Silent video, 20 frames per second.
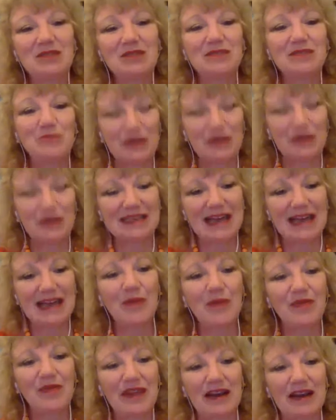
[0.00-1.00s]
just putting it
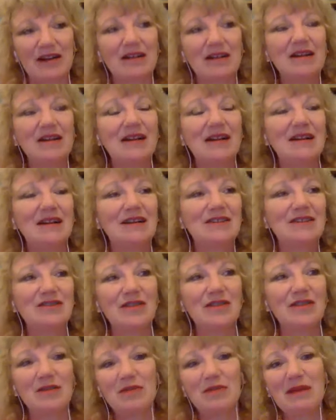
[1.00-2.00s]
out there
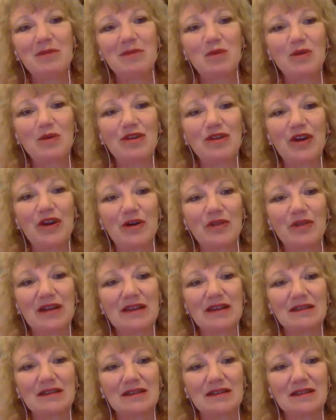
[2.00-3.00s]
so that people will know
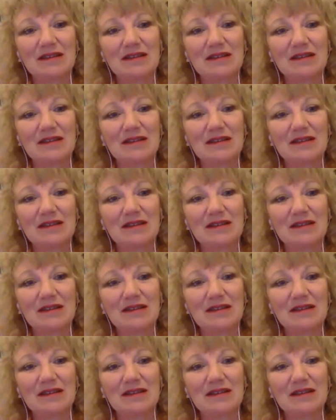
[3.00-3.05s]
that